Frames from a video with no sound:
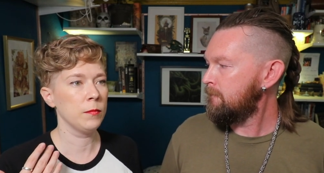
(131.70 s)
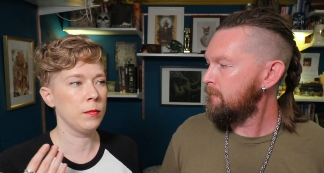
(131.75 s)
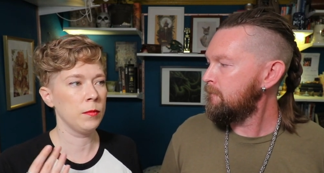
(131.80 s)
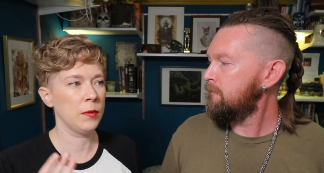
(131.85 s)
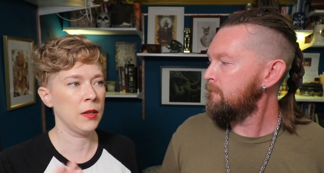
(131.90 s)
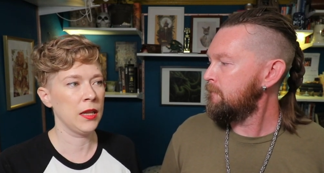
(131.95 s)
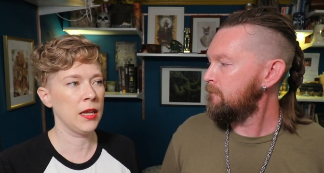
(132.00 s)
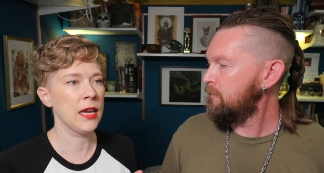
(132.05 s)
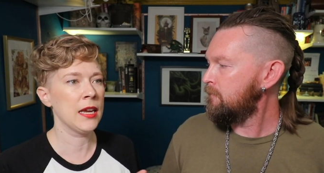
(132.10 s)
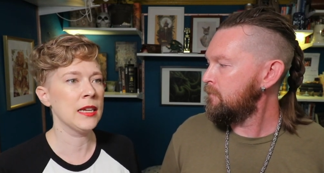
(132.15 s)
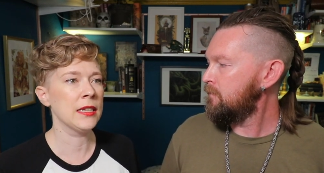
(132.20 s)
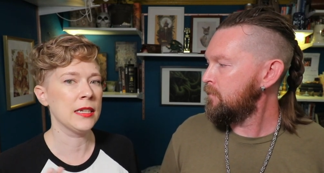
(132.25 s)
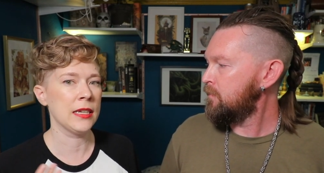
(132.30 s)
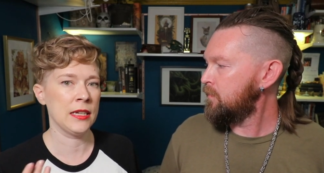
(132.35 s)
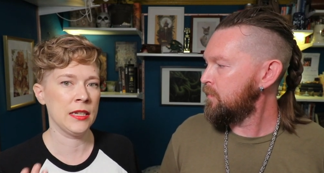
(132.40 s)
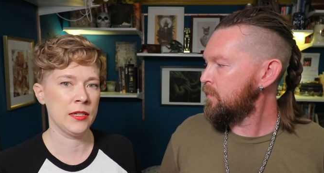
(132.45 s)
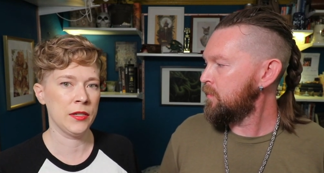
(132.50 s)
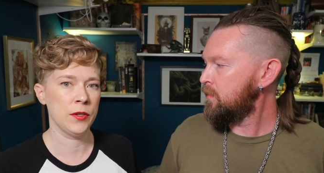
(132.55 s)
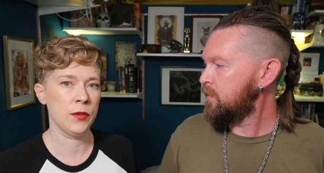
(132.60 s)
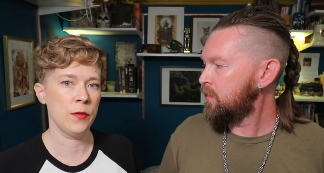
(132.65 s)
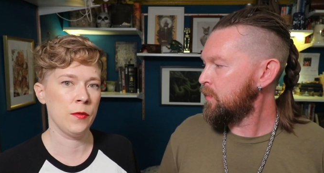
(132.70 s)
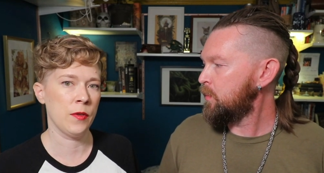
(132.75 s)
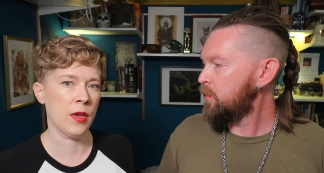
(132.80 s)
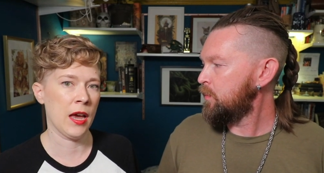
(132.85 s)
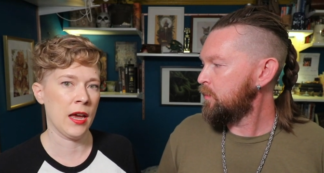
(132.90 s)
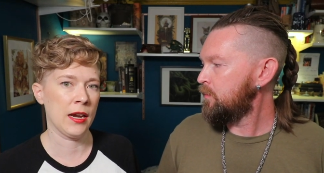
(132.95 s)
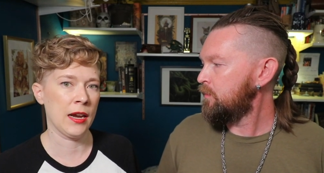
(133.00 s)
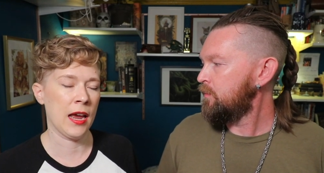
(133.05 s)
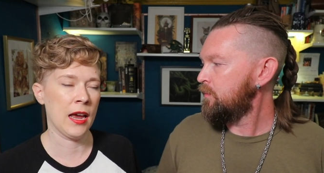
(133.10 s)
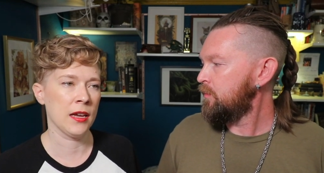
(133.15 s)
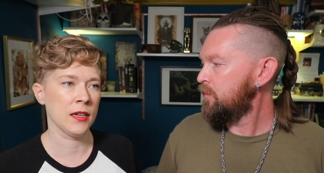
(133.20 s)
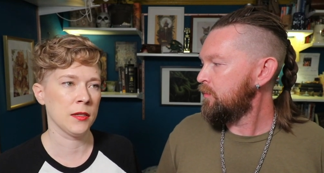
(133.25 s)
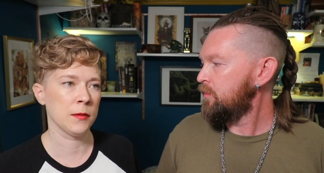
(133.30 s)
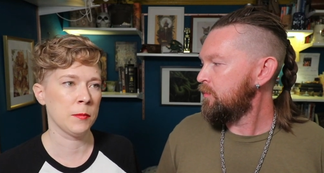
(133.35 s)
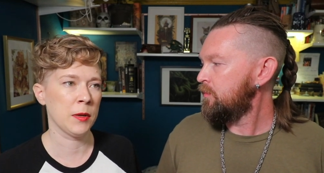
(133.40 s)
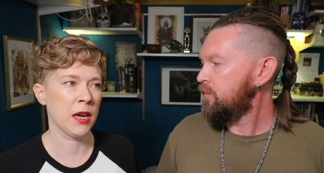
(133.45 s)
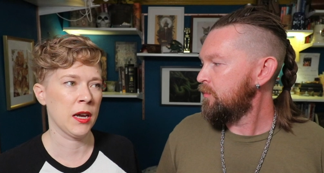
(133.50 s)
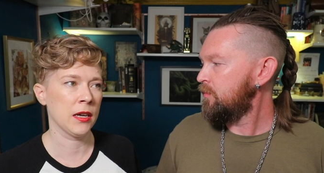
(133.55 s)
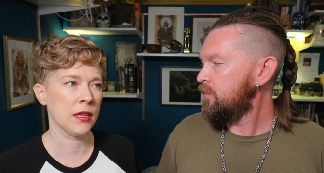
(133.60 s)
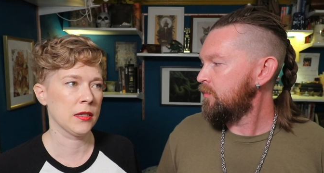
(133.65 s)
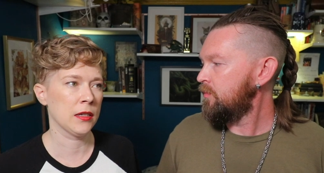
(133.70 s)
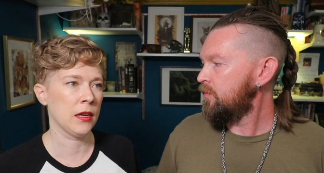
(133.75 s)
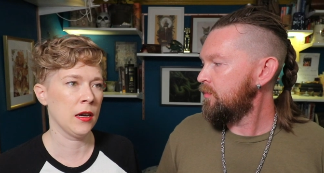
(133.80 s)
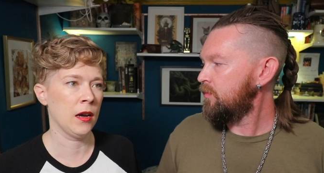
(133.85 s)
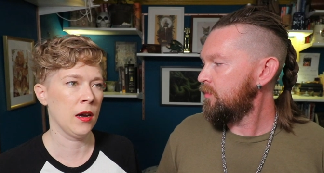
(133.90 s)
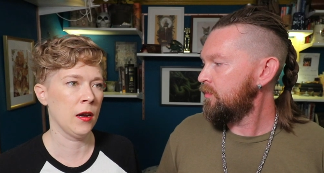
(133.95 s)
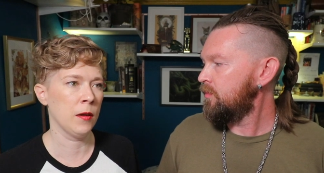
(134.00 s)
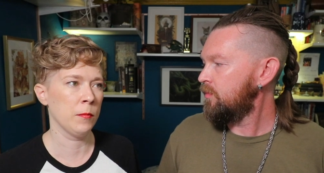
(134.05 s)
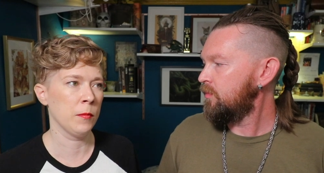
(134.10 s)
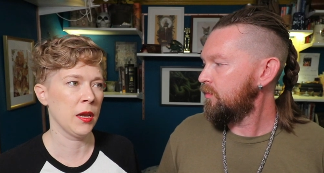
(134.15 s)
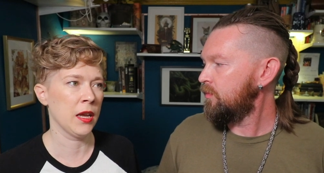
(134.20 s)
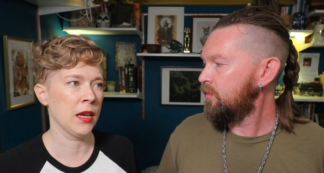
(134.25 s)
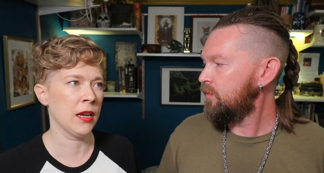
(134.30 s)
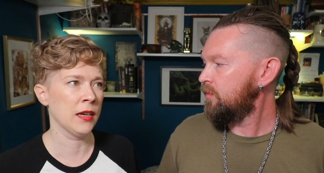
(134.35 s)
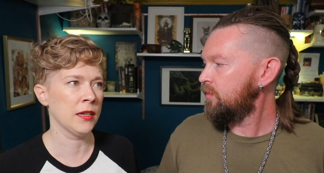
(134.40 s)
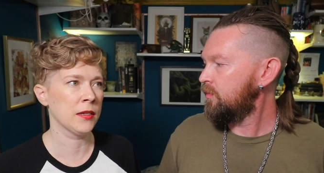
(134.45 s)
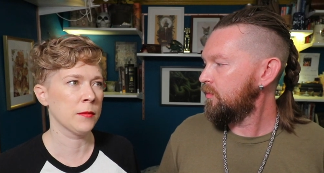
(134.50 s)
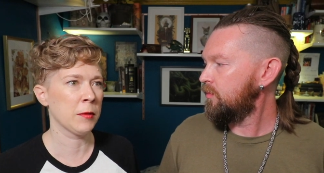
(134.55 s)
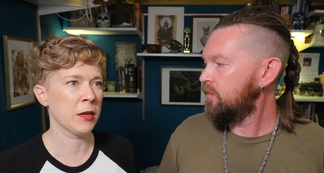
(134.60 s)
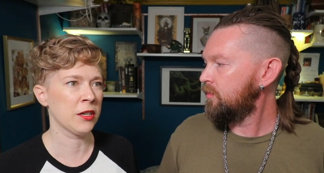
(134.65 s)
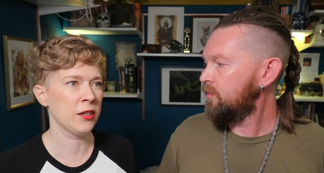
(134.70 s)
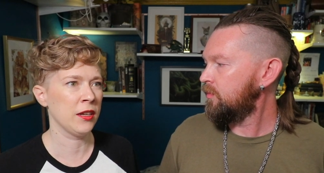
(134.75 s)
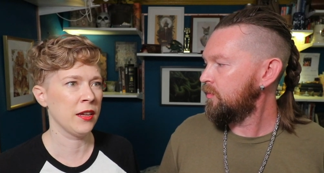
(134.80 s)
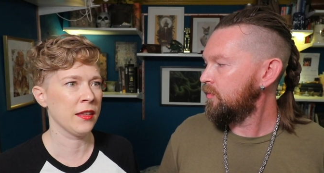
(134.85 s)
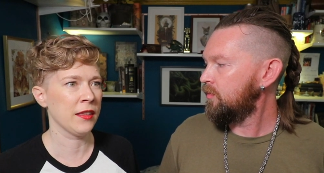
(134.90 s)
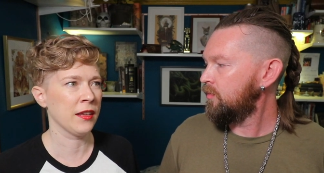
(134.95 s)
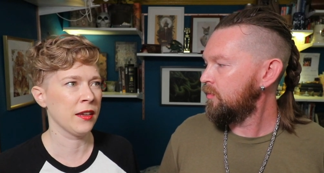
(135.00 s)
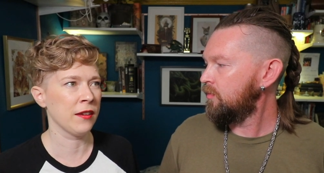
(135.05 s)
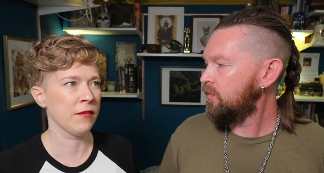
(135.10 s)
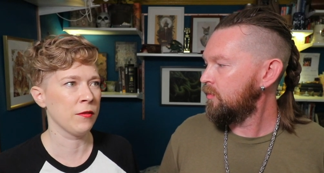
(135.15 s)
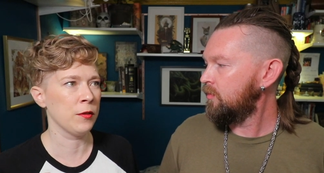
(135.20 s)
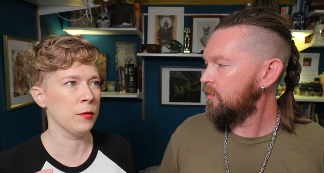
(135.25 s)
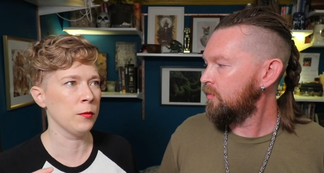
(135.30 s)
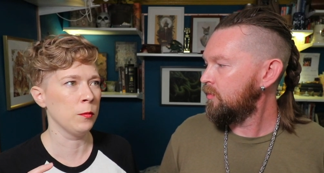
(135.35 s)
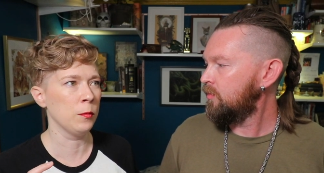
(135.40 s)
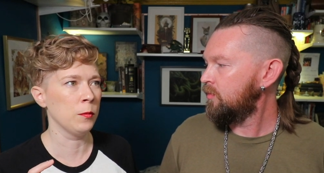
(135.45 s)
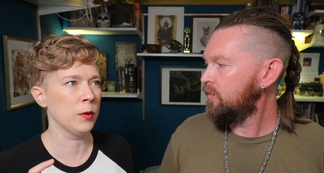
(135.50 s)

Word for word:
Speaker 1: plays into that aspect. Um and especially I think if you